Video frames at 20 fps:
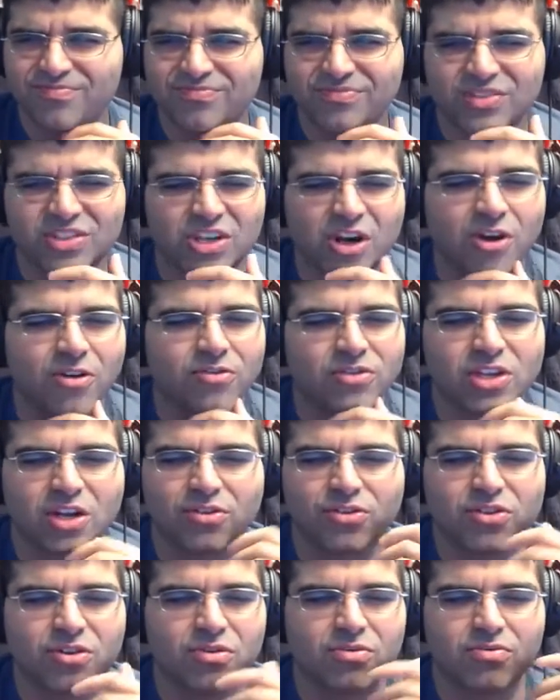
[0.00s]

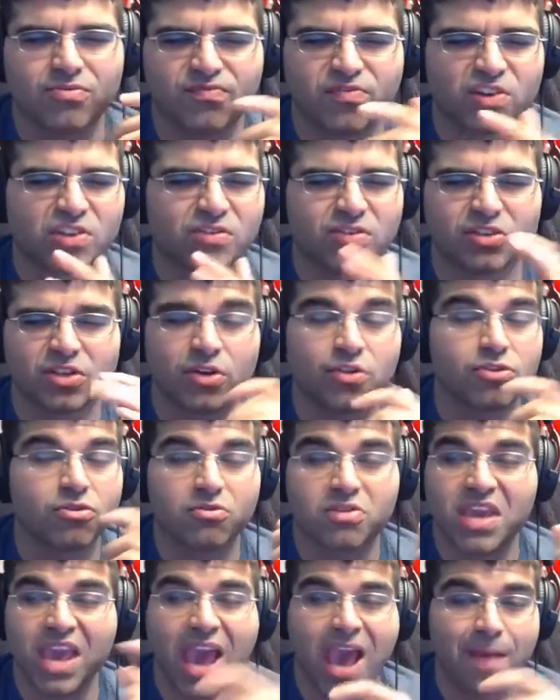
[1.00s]
Don't throw, first of all, don't throw
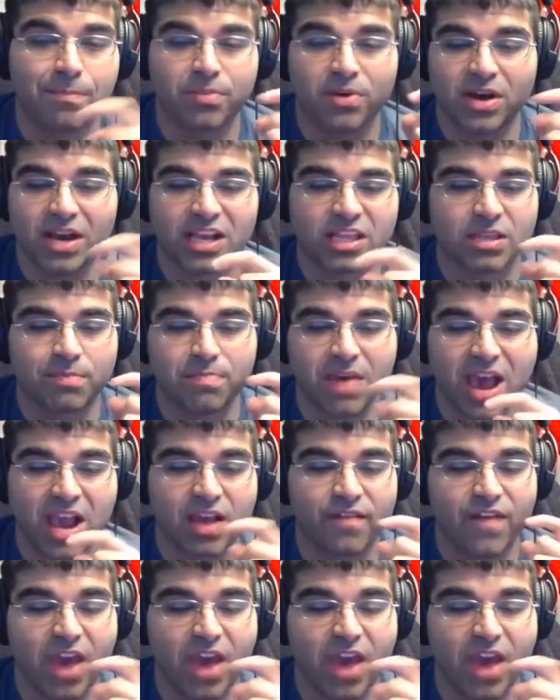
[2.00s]
Kappa at the back of